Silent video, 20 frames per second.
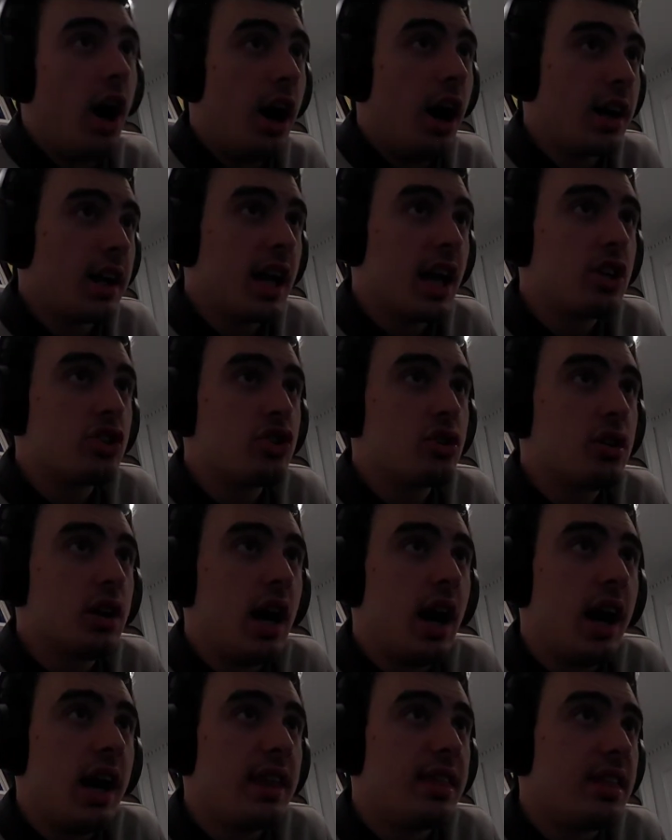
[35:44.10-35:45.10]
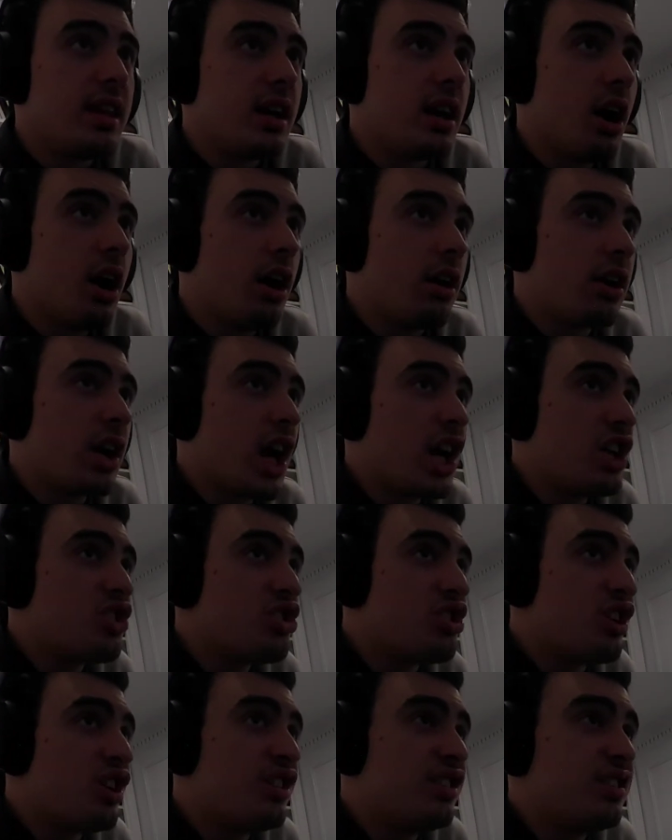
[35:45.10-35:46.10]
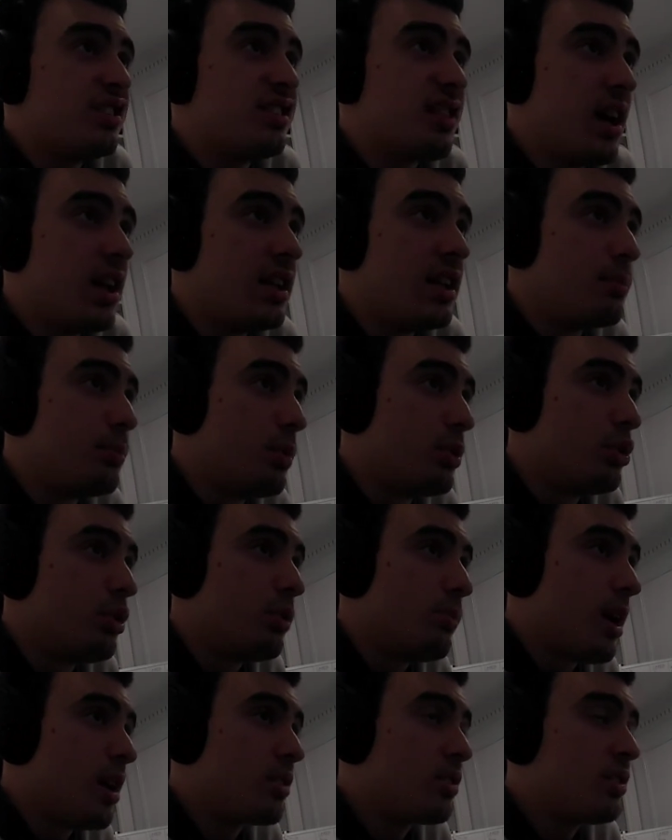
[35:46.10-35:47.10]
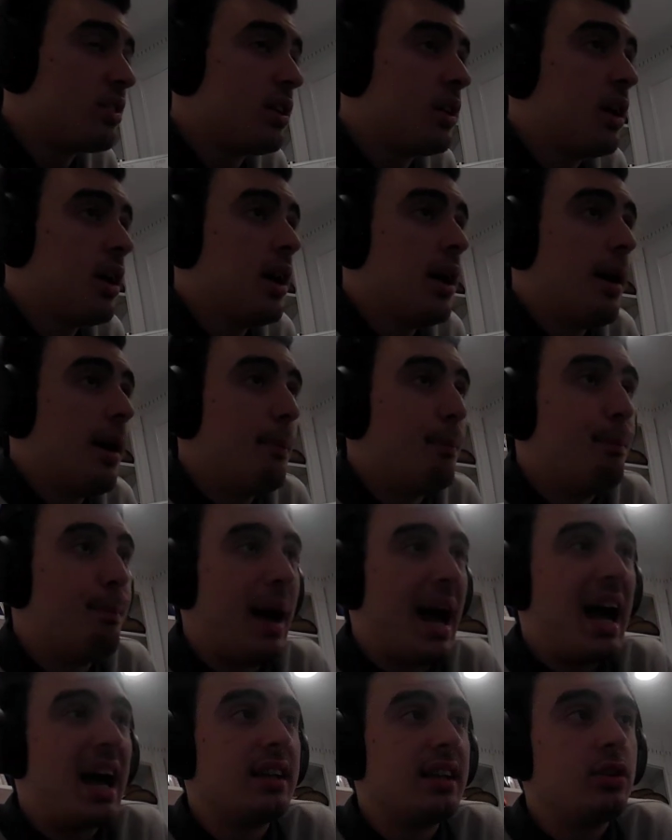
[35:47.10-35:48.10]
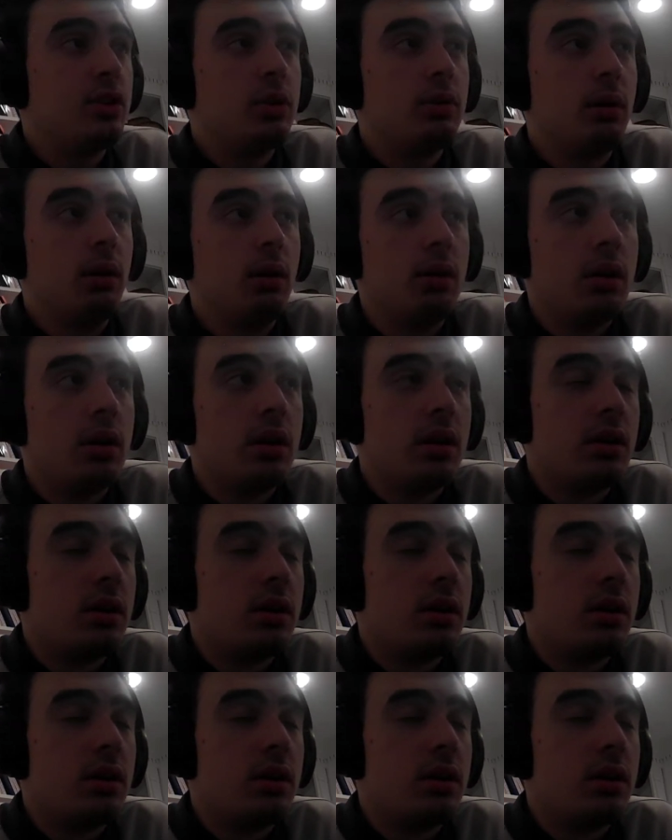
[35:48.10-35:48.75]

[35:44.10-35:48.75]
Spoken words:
Archangel, I think Archangel is solid multi-boxer, bad duo.